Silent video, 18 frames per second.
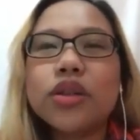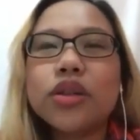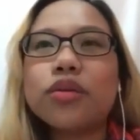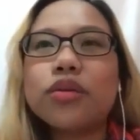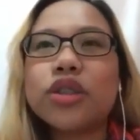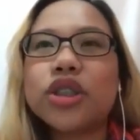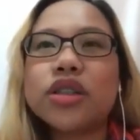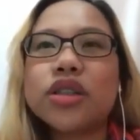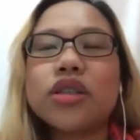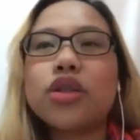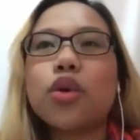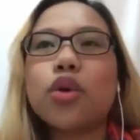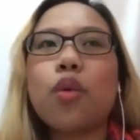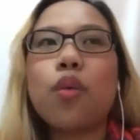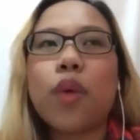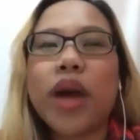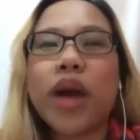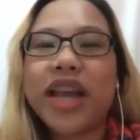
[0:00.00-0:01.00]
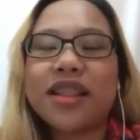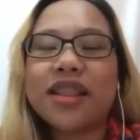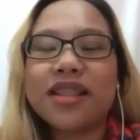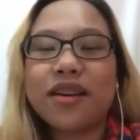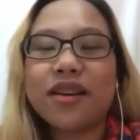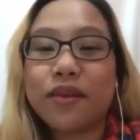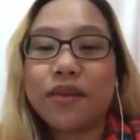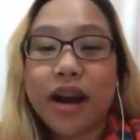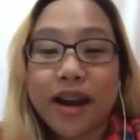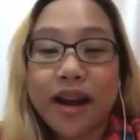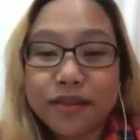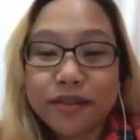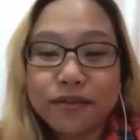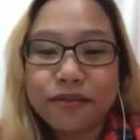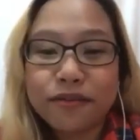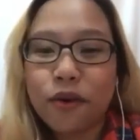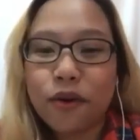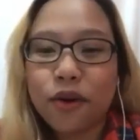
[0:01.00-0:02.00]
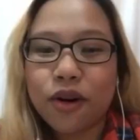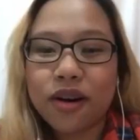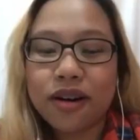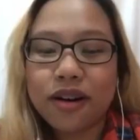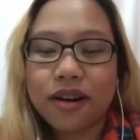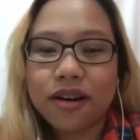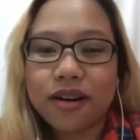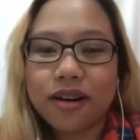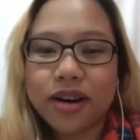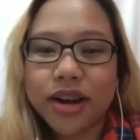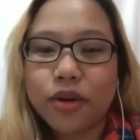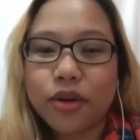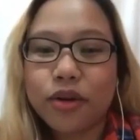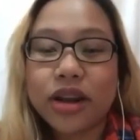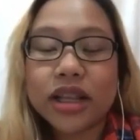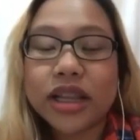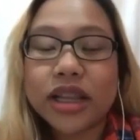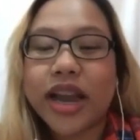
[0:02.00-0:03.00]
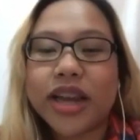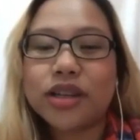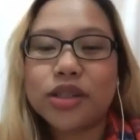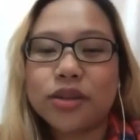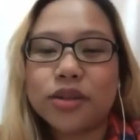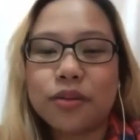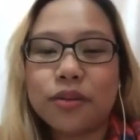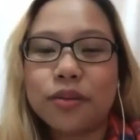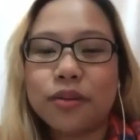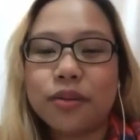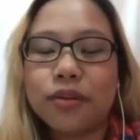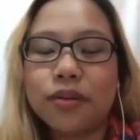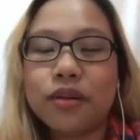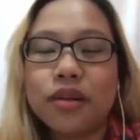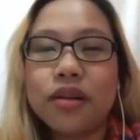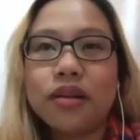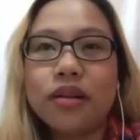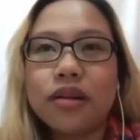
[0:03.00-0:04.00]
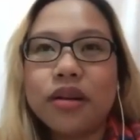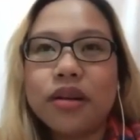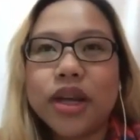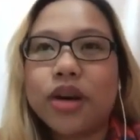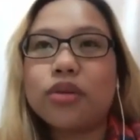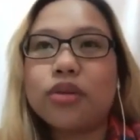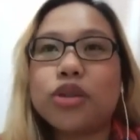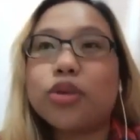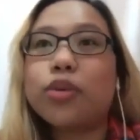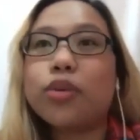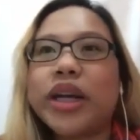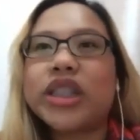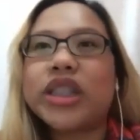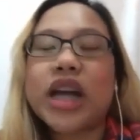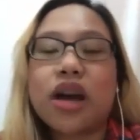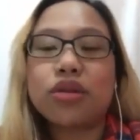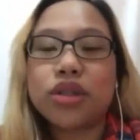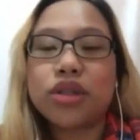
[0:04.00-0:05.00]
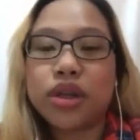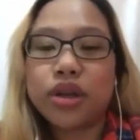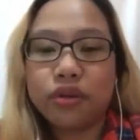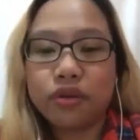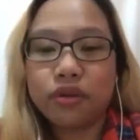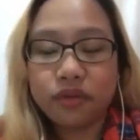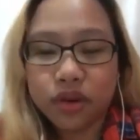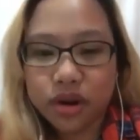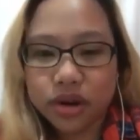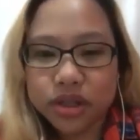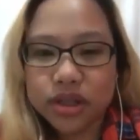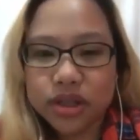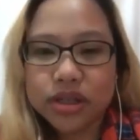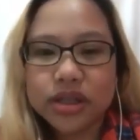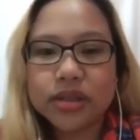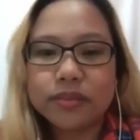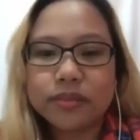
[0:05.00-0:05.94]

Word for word: just wait around for your client to, you know, to reach out to you first.